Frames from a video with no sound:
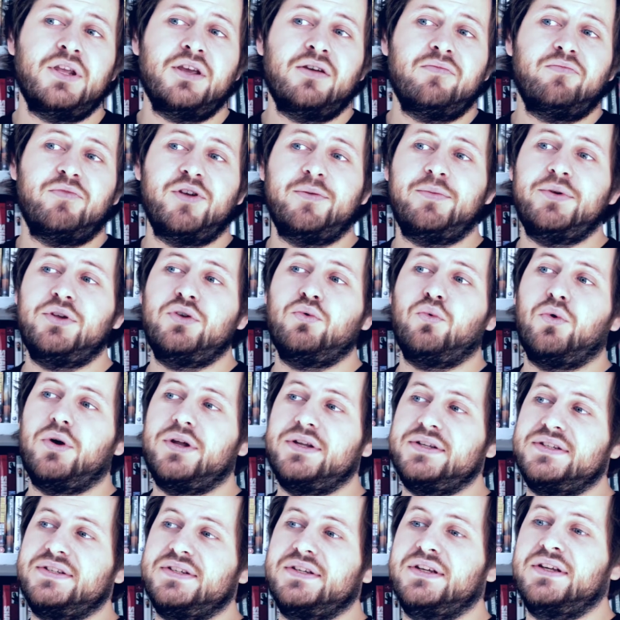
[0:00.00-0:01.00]
Maybe you
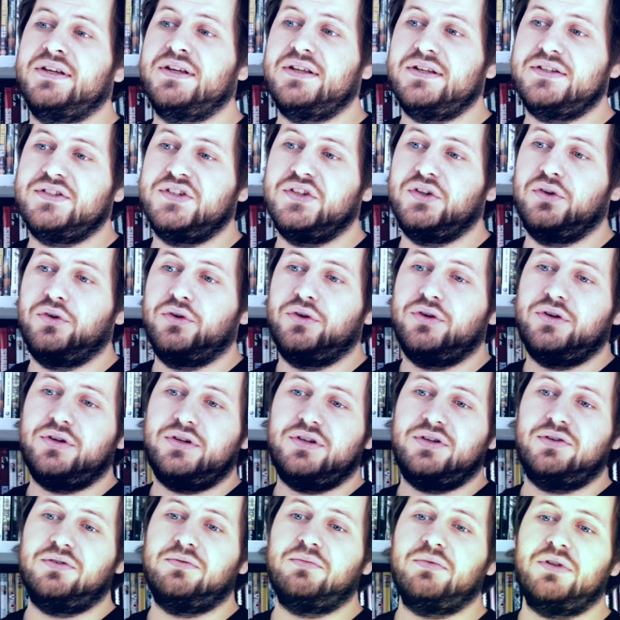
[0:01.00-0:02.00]
want it to look,
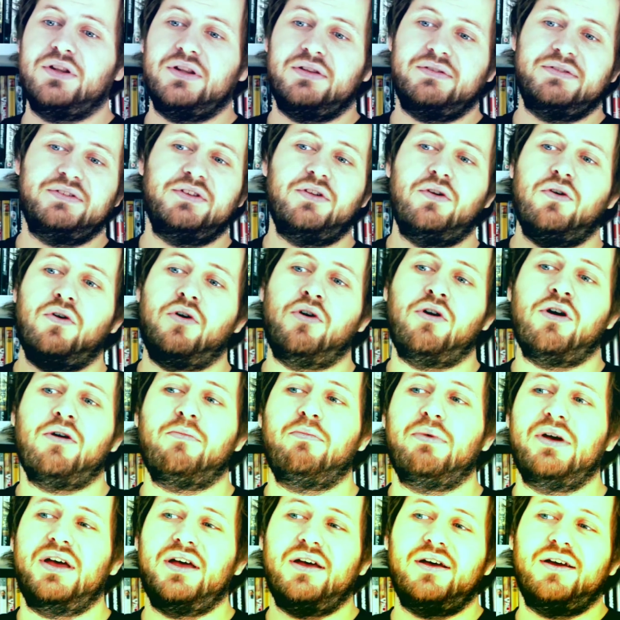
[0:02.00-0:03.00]
you know, a
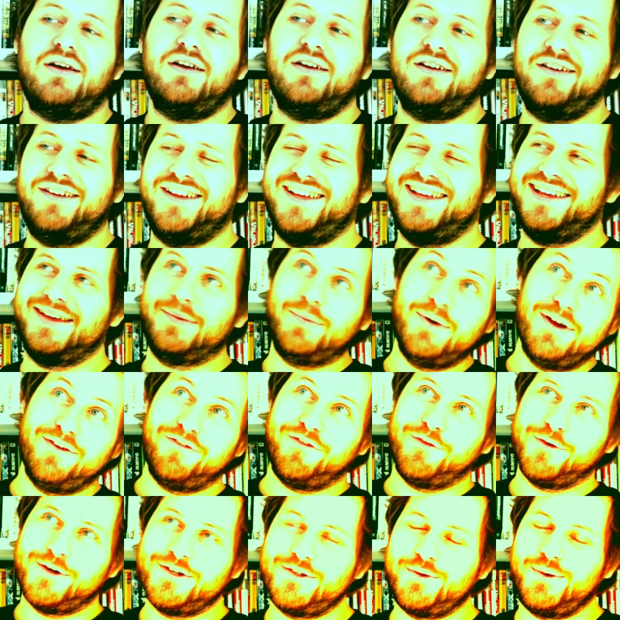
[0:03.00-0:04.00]
bit
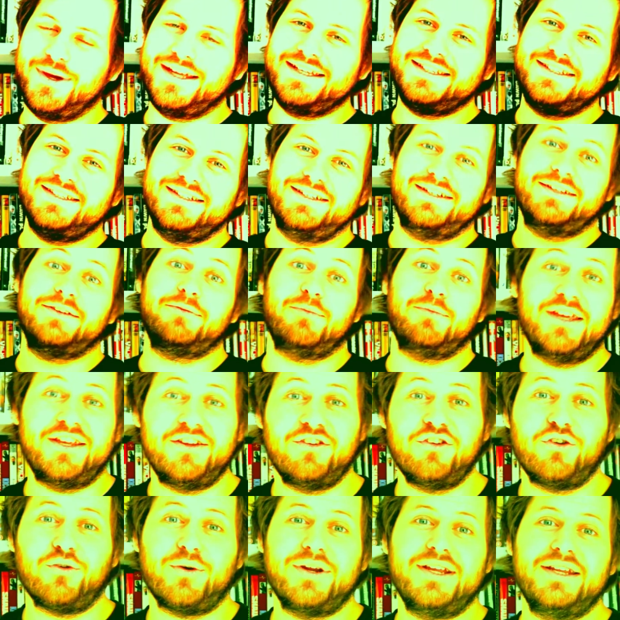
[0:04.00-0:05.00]
420.
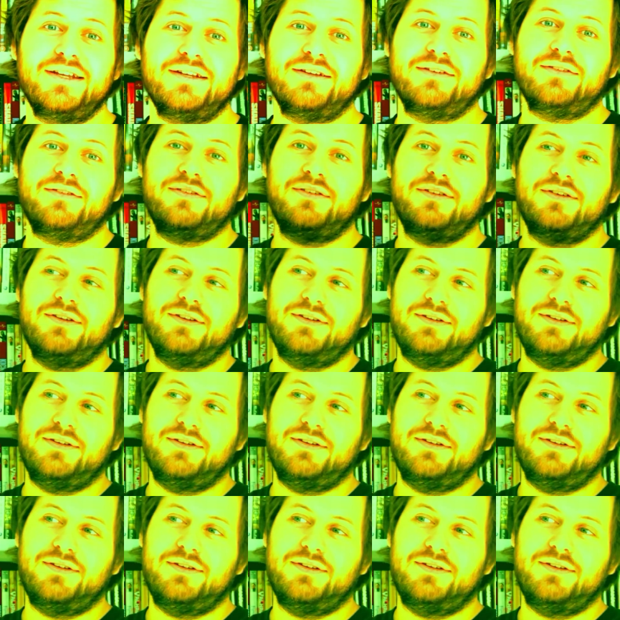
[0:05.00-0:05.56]
it green.